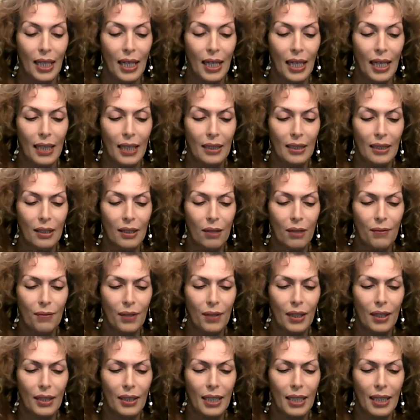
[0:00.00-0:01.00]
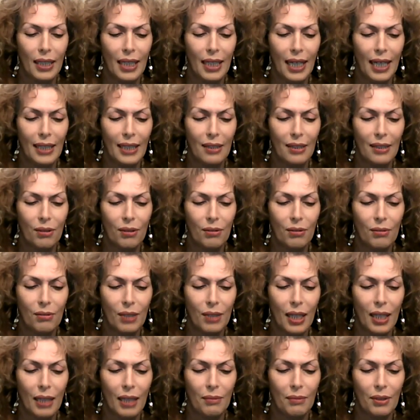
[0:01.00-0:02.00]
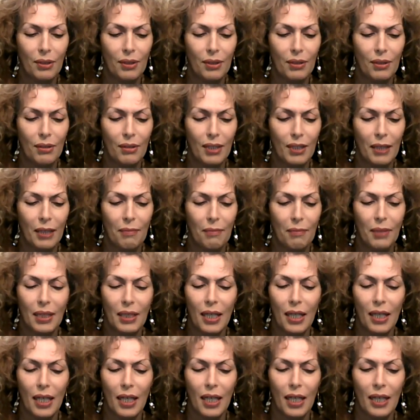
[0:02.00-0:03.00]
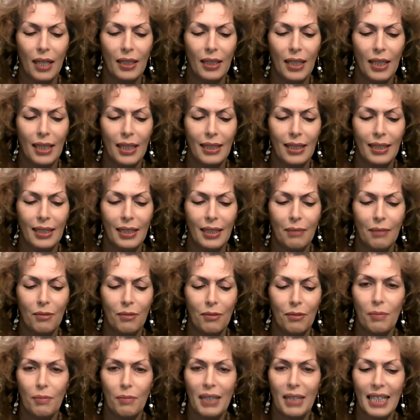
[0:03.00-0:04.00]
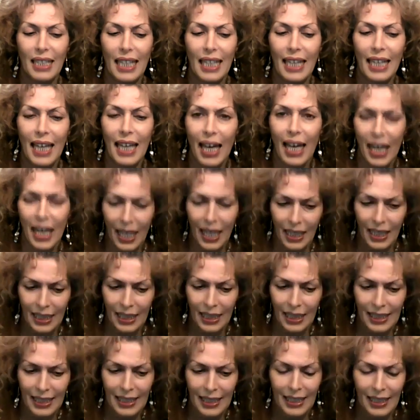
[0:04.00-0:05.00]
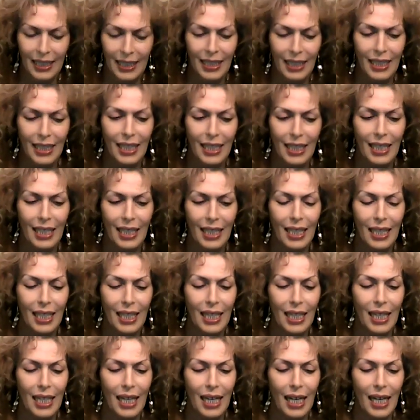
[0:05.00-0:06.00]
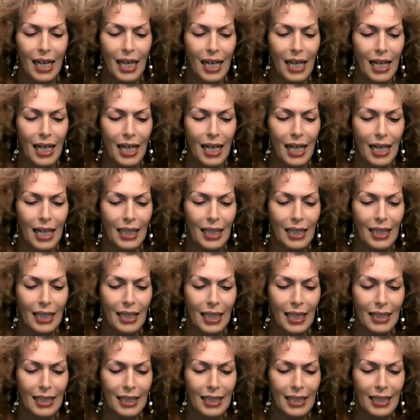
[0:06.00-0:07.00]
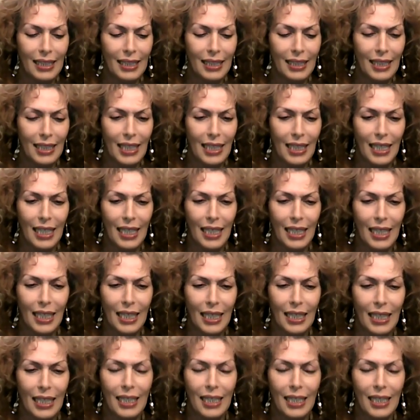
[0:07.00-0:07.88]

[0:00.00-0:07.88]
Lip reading: And so far, the last 2 times or so that I've been on, that has seemed to be the case. Let's see.